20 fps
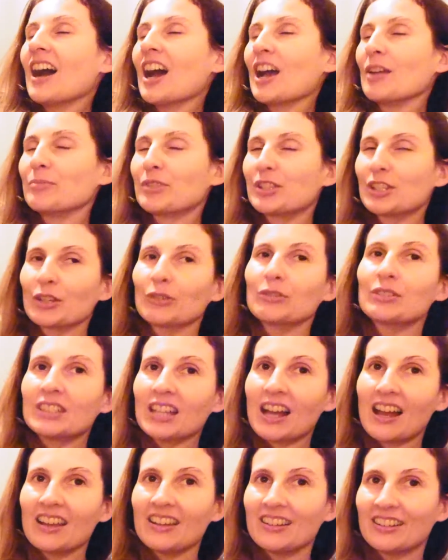I'm so
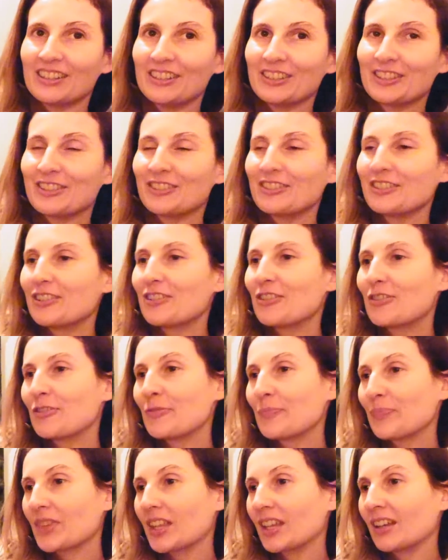tired, you
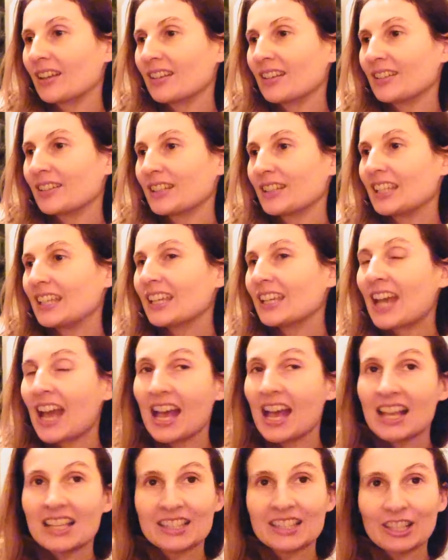know. Uh, he
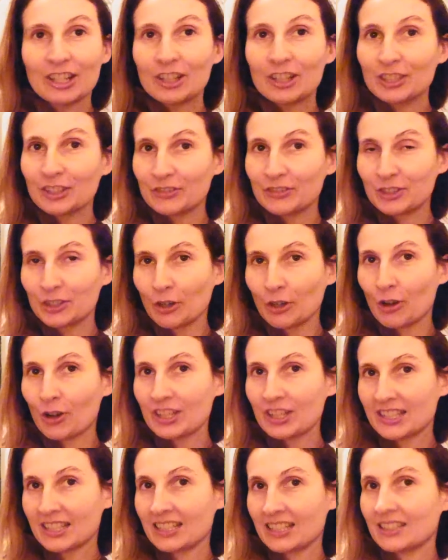has a lot of
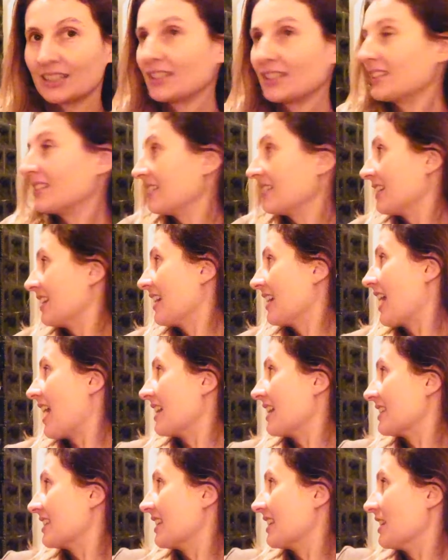toys, and uh, he
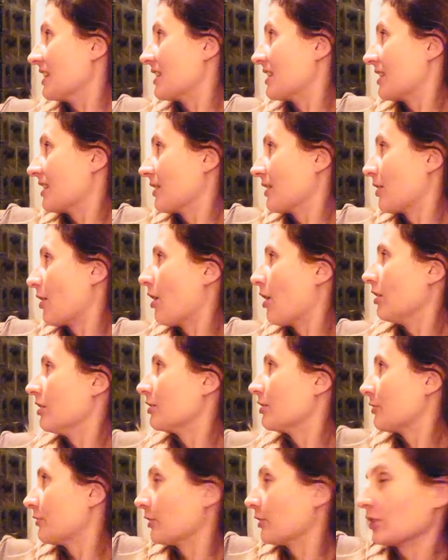has his uh,
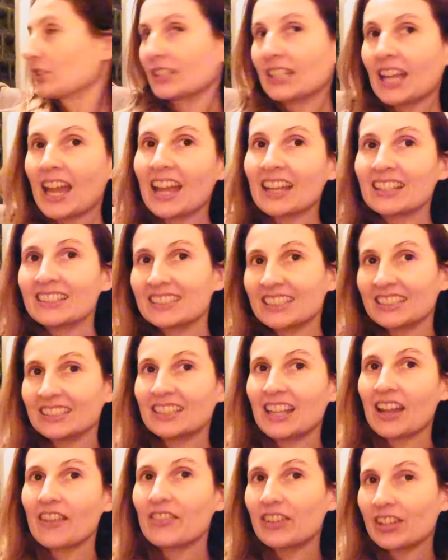colorful tent
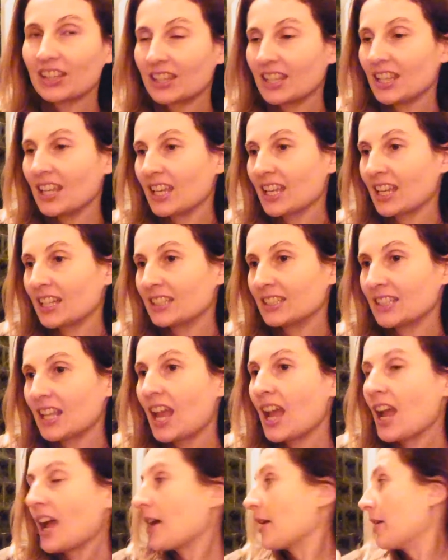and everything. And
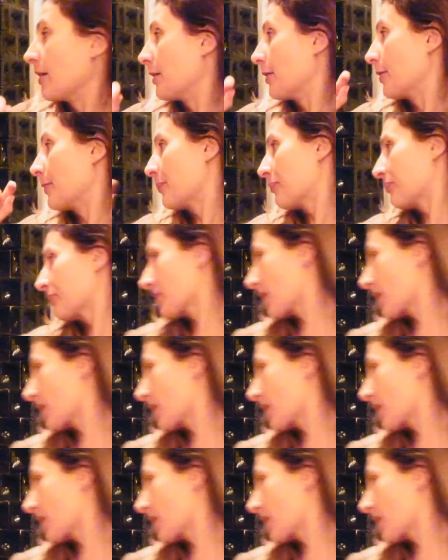um,